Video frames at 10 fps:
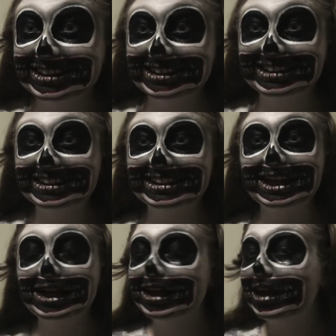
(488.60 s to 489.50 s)

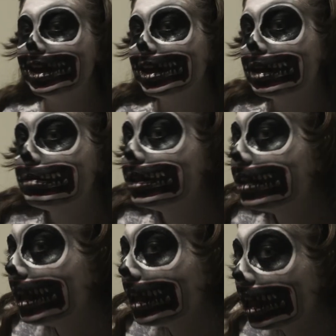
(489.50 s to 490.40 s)
uh, but
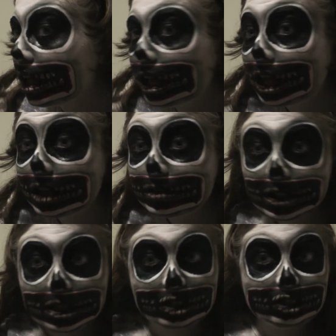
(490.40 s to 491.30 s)
yeah, I've
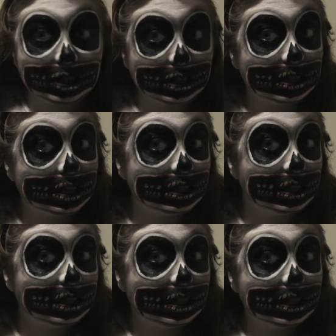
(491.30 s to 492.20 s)
done the shading
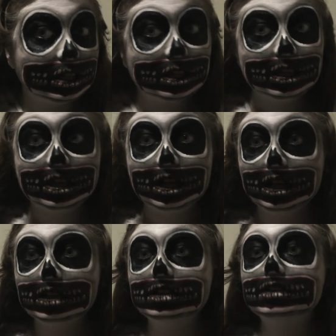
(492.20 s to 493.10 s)
and